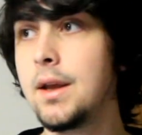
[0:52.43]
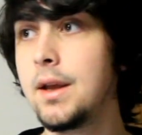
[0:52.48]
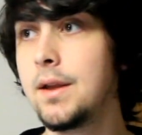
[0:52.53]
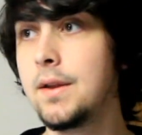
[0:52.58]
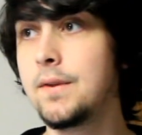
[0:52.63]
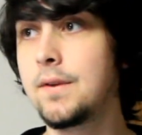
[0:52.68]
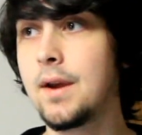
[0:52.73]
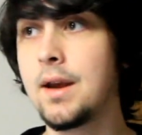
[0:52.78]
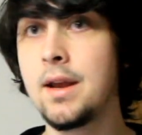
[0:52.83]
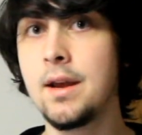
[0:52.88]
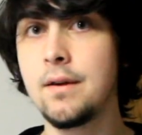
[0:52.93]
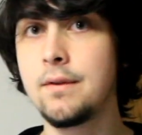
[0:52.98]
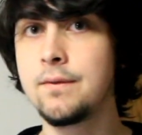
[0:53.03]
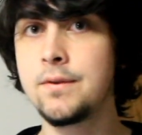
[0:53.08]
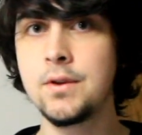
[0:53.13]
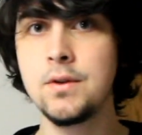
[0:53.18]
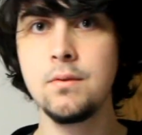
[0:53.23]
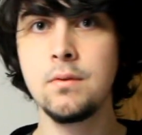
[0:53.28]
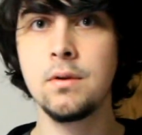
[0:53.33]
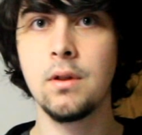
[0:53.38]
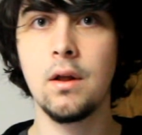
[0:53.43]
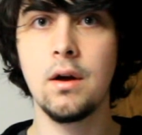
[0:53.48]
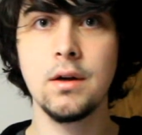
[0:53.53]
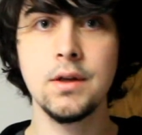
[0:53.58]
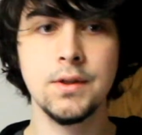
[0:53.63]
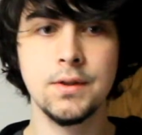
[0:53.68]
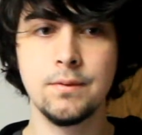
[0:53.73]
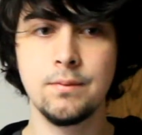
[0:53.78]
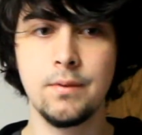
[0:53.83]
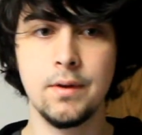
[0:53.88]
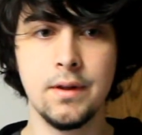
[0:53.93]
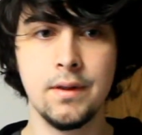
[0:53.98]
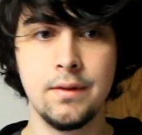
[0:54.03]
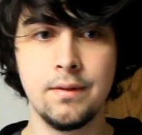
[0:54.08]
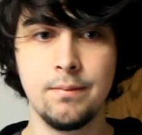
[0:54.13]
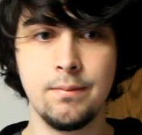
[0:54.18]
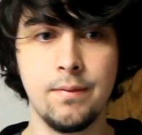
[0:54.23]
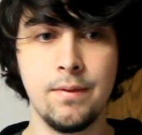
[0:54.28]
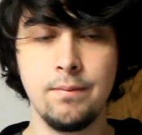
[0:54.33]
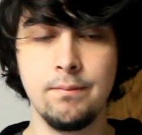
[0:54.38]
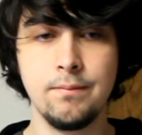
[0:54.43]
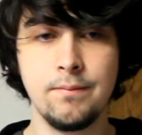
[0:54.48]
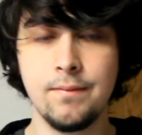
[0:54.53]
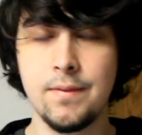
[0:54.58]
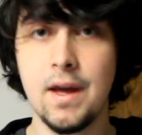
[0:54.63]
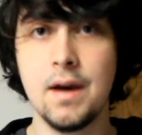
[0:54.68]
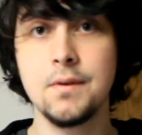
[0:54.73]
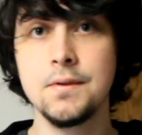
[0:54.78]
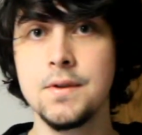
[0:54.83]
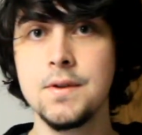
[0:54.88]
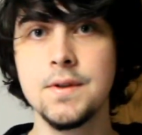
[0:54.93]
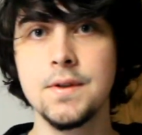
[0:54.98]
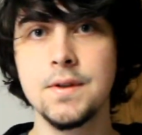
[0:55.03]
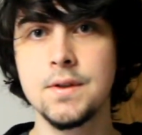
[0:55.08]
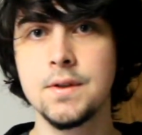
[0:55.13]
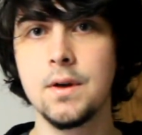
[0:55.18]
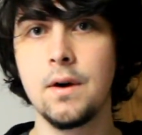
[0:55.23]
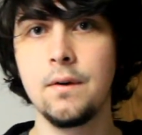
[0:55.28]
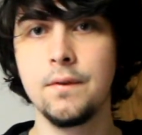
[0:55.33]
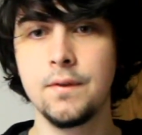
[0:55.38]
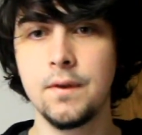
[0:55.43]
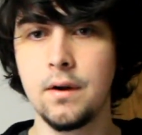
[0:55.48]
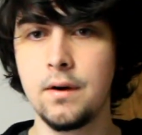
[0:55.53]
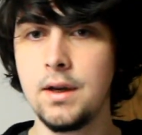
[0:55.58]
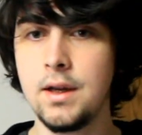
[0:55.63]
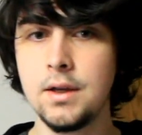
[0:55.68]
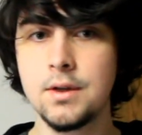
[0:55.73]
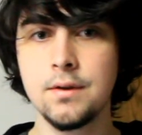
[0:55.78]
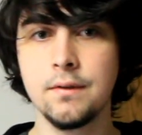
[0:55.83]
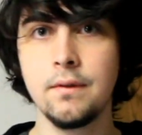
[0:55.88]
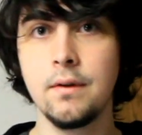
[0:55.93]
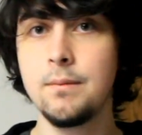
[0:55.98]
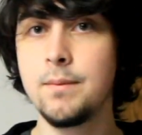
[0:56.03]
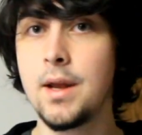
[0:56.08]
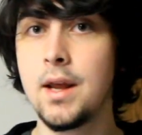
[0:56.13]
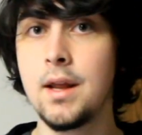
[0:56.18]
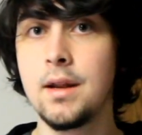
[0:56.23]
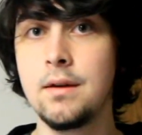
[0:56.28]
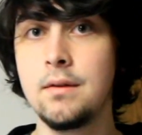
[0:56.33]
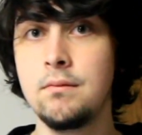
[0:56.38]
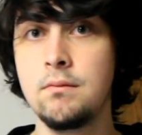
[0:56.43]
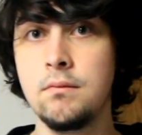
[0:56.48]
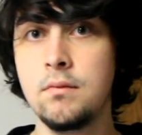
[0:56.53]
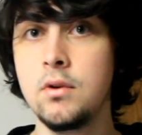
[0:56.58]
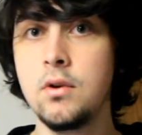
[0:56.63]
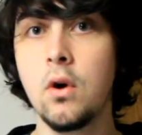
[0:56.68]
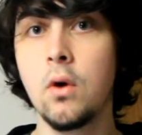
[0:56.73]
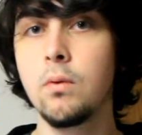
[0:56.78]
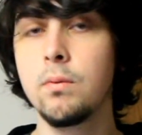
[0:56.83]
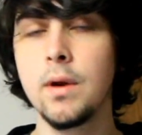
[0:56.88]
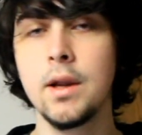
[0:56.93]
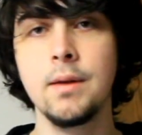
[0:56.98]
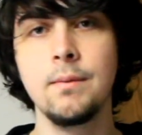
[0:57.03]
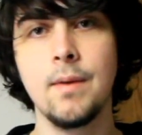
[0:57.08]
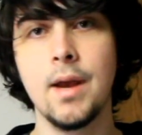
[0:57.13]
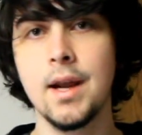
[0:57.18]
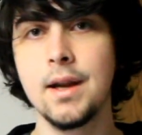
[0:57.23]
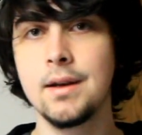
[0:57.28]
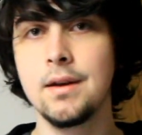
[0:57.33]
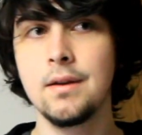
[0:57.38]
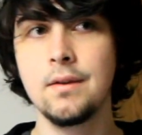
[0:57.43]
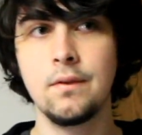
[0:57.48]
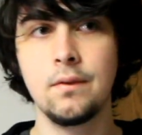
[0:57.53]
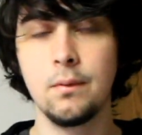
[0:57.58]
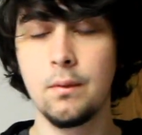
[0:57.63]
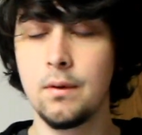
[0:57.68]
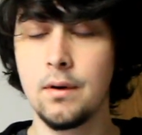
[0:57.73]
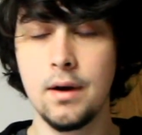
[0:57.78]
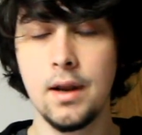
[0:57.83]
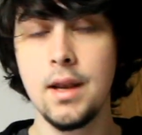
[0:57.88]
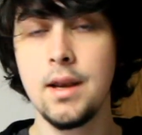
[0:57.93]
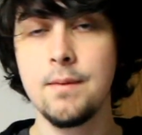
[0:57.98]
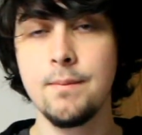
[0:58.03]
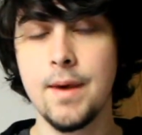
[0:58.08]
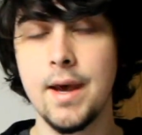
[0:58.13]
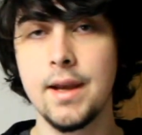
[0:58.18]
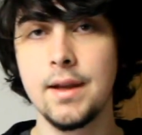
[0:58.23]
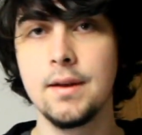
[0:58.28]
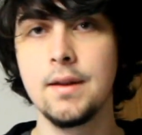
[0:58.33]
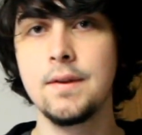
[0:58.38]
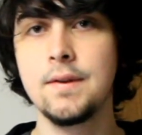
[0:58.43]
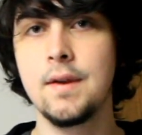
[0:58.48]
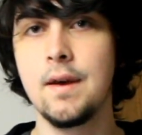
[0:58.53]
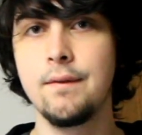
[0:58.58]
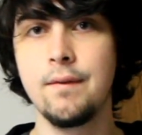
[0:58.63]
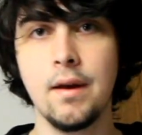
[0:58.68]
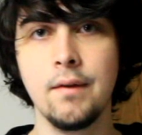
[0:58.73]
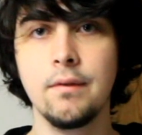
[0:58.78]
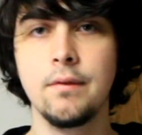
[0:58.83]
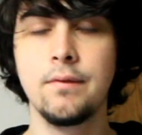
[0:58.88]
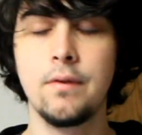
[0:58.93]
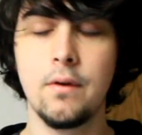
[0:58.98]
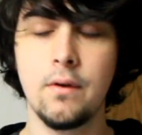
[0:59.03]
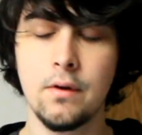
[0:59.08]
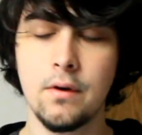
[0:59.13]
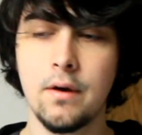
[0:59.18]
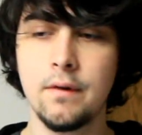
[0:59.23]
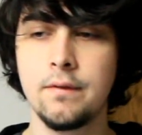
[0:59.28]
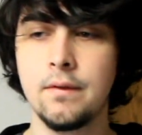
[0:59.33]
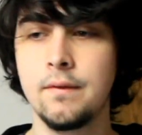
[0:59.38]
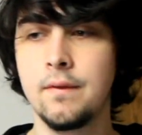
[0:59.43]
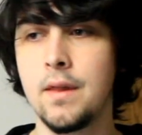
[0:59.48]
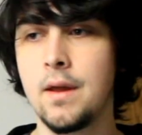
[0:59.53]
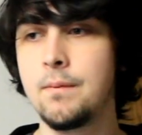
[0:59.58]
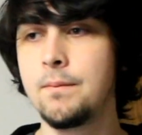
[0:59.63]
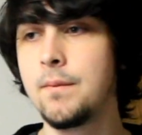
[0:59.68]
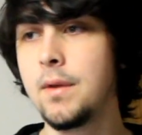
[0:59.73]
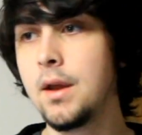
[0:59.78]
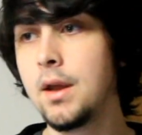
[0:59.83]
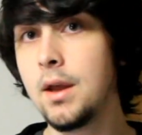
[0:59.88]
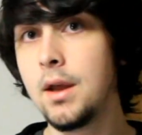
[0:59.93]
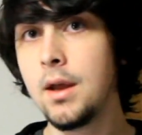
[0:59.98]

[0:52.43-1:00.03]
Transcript: Is I have two clocks with thousands of solves on each of them, and no ring magnets or any magnets have ever fallen off of them.